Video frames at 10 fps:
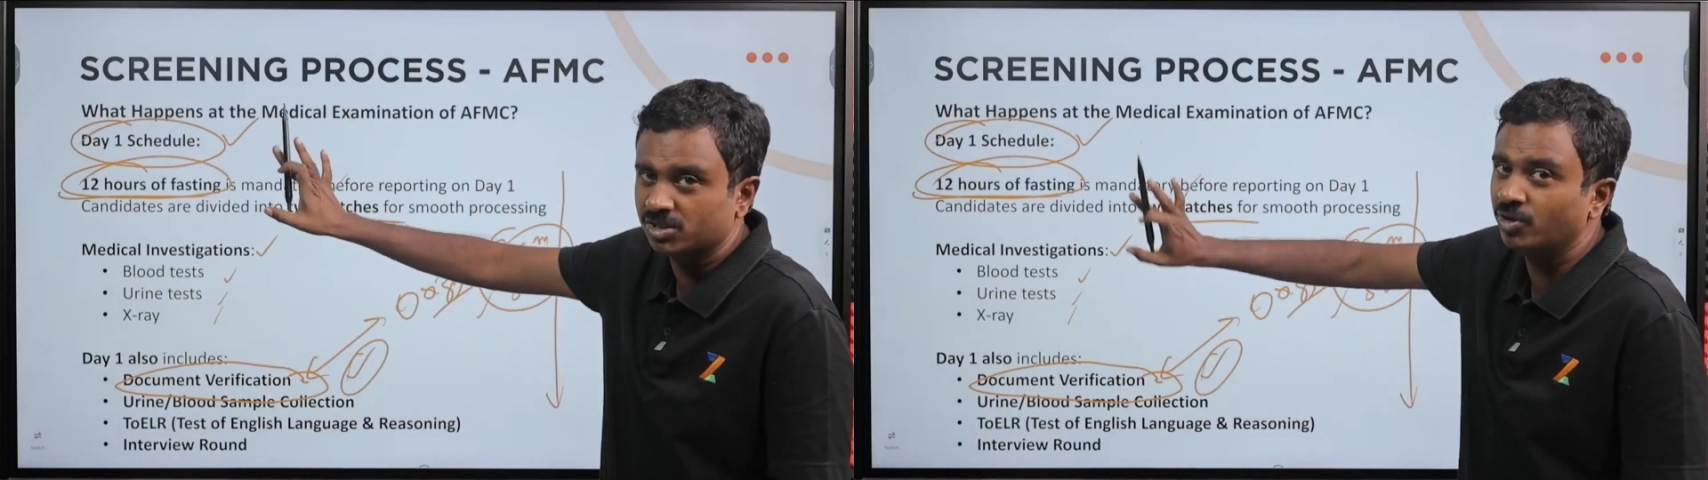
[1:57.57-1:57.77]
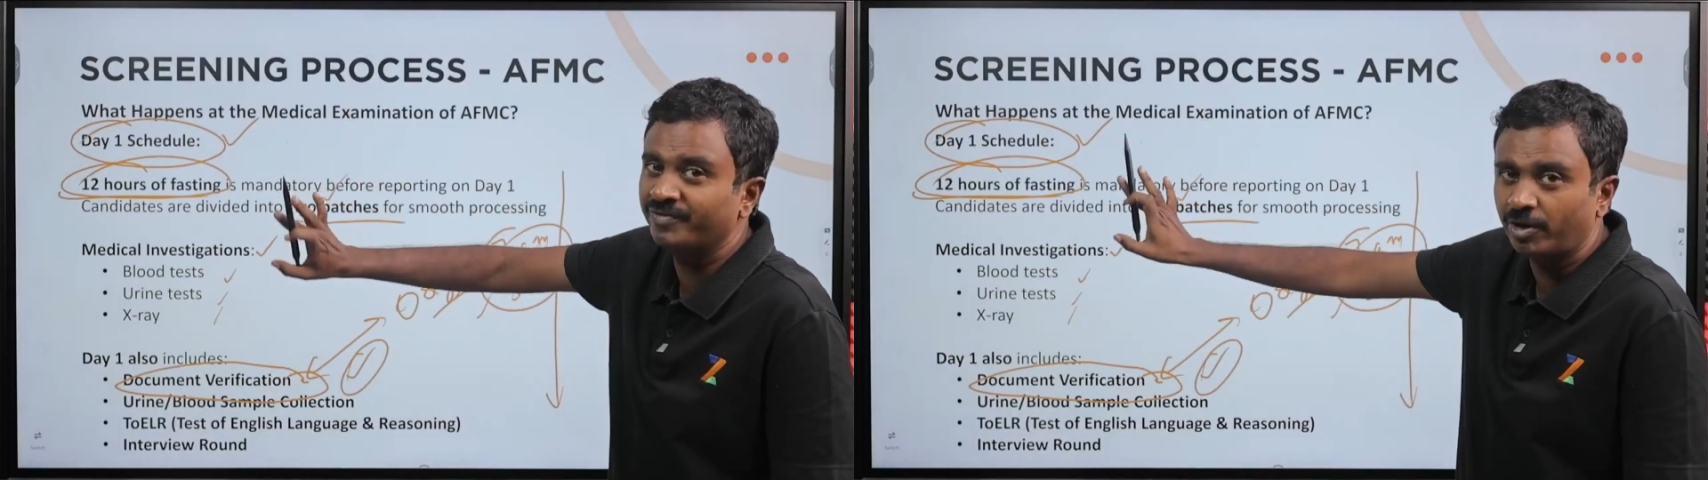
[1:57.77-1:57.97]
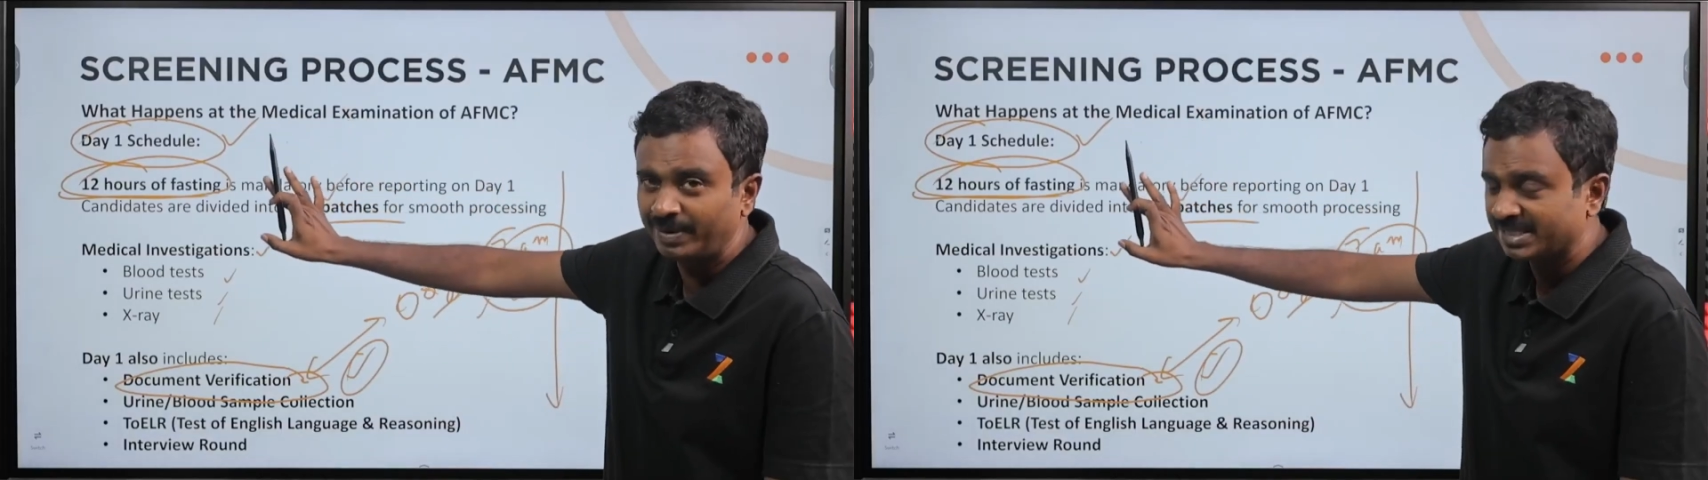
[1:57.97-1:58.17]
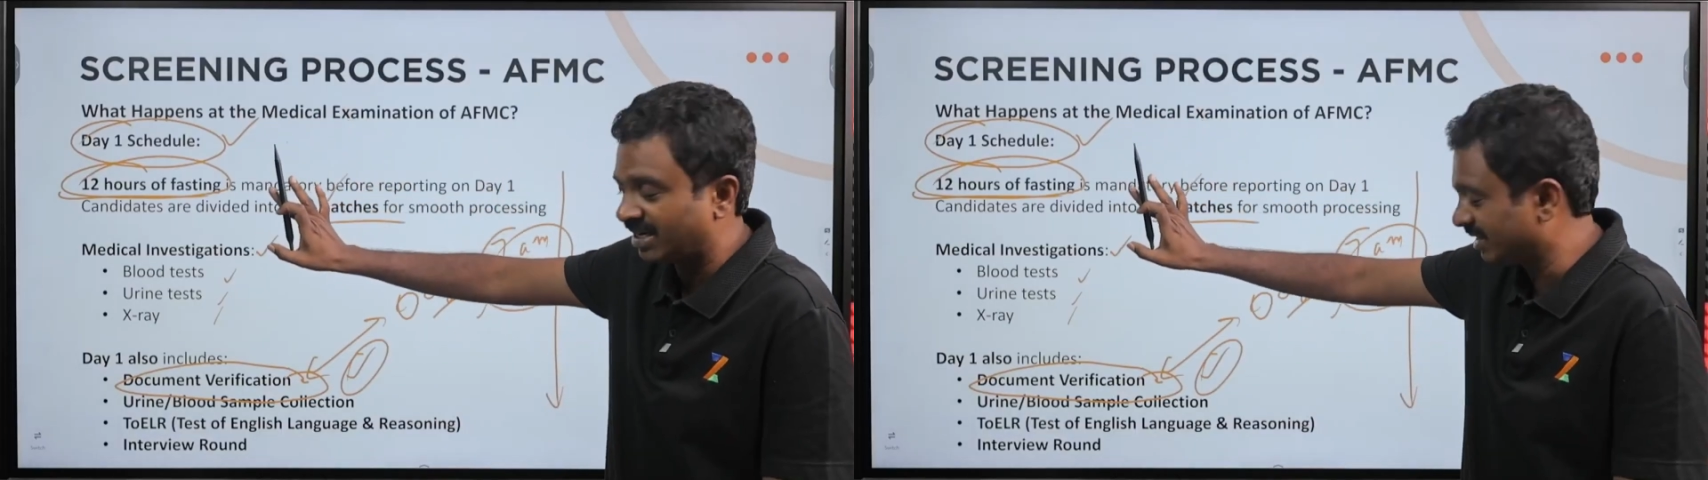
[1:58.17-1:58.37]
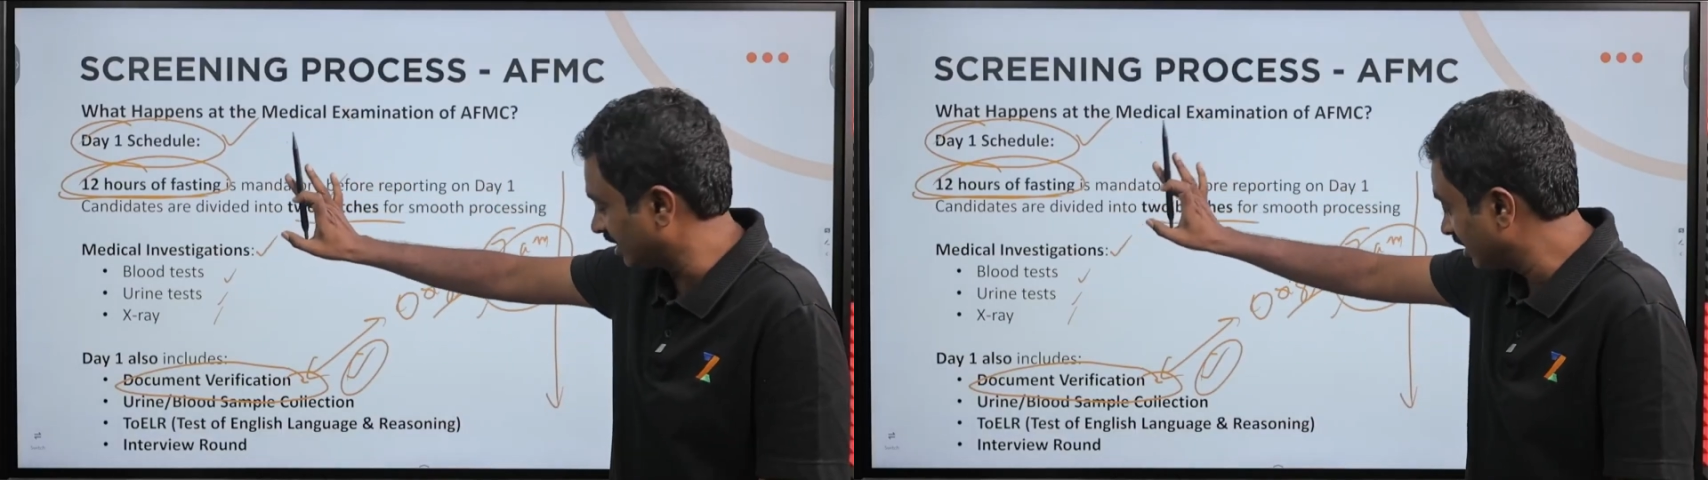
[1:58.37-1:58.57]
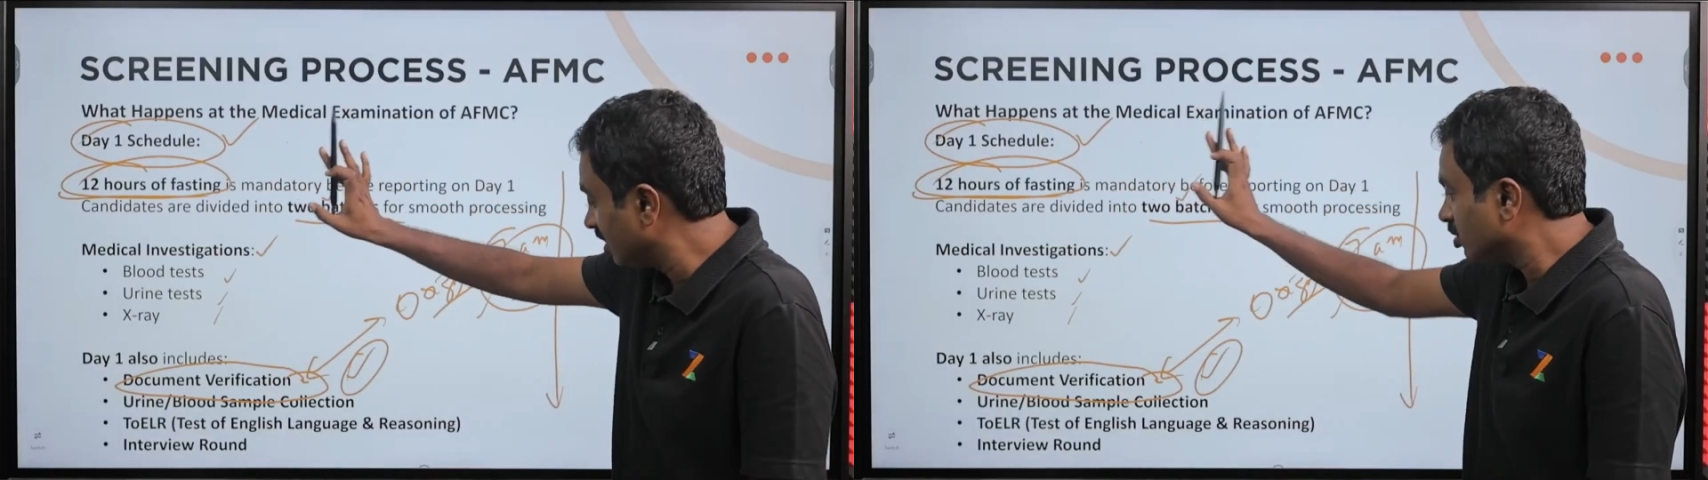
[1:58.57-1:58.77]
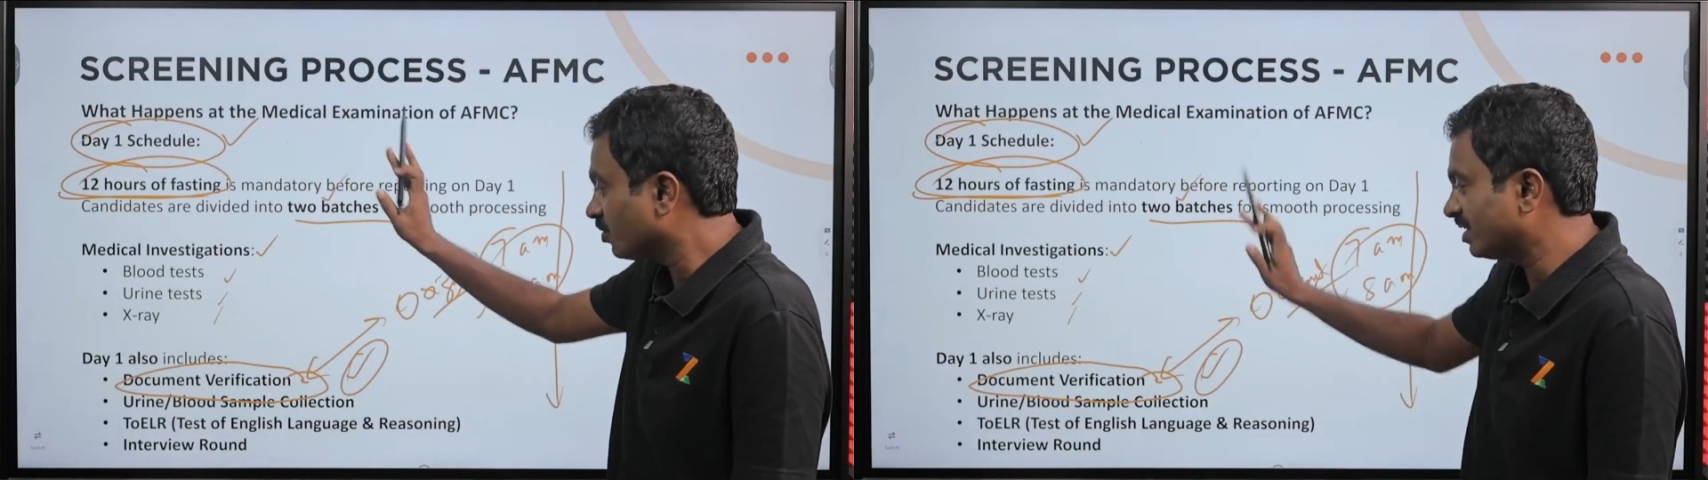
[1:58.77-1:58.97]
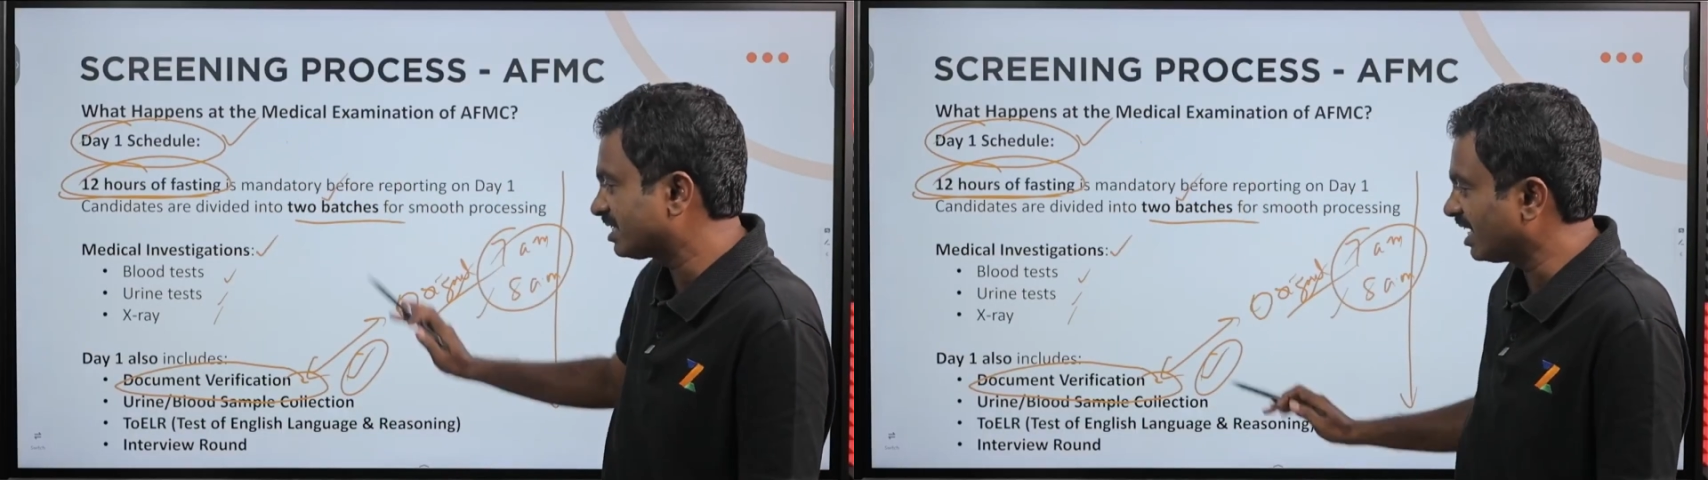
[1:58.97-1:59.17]
You have not been selected. So
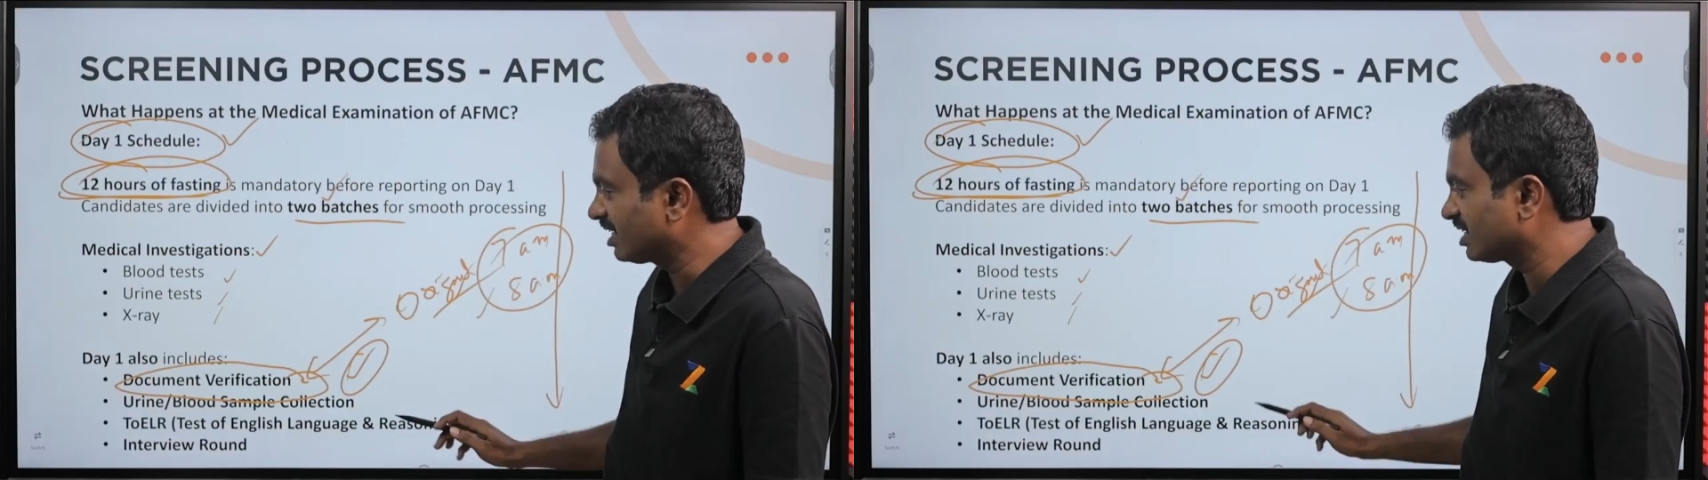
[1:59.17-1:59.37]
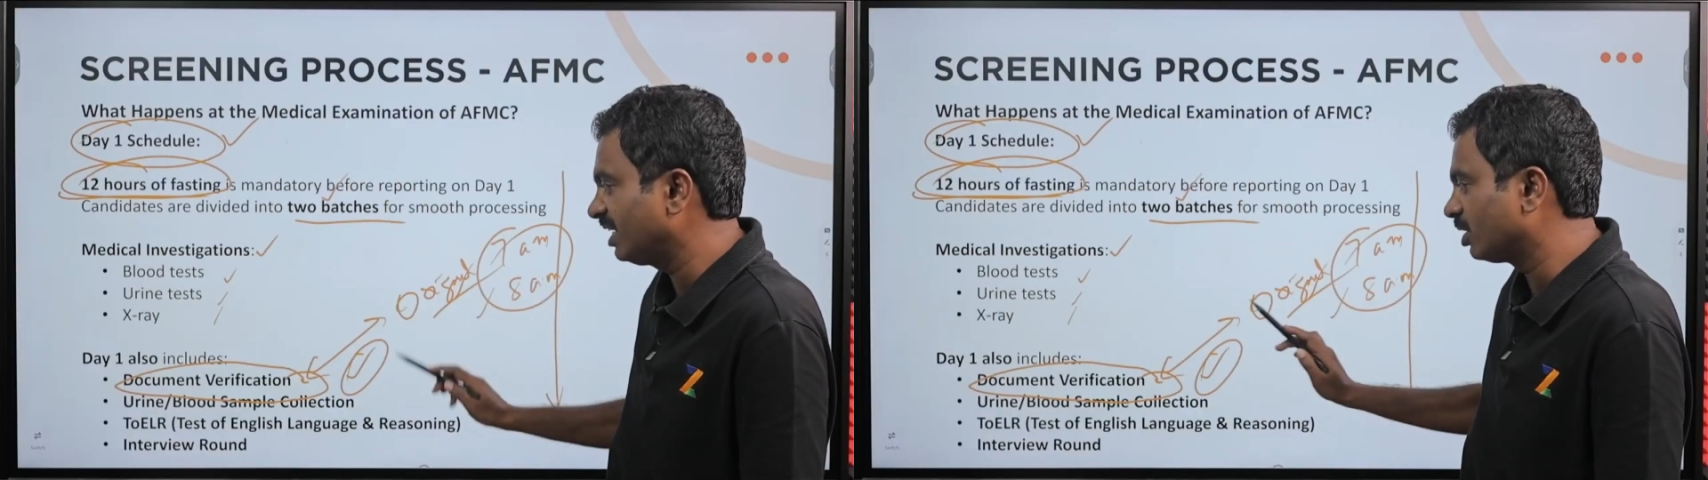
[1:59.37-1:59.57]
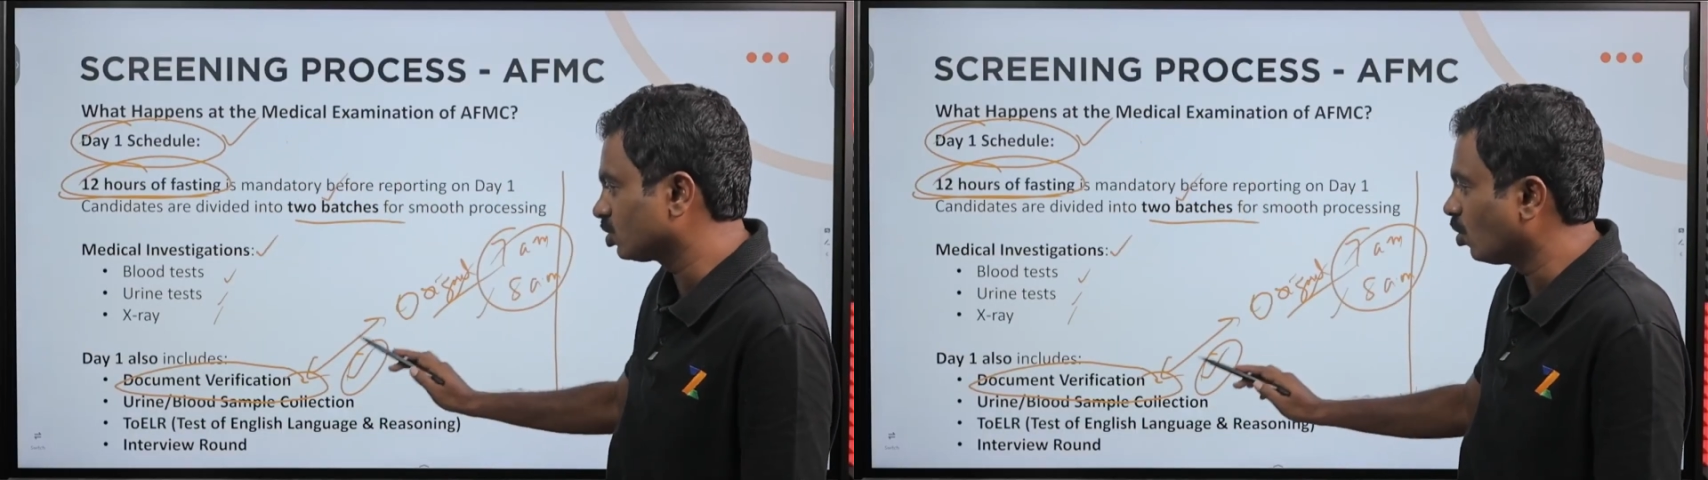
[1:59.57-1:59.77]
for the selection, it is